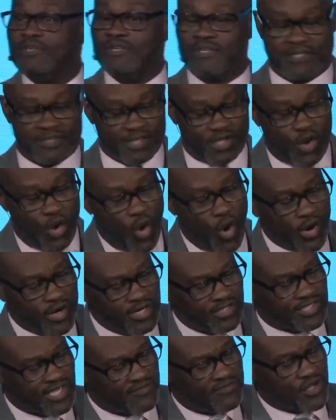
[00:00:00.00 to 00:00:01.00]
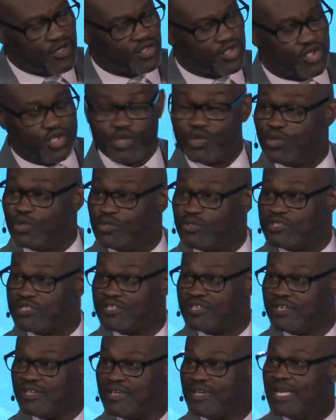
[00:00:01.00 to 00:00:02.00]
the corners of your shoes
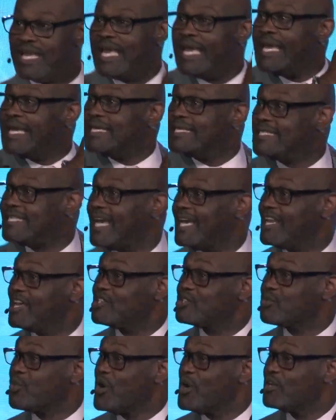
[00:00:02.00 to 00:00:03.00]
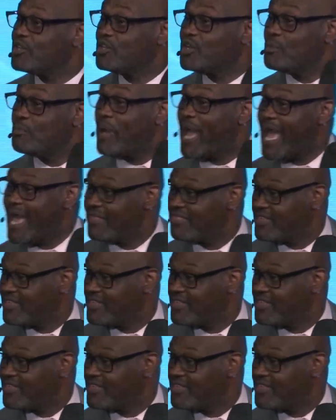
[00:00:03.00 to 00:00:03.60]
tell us where your path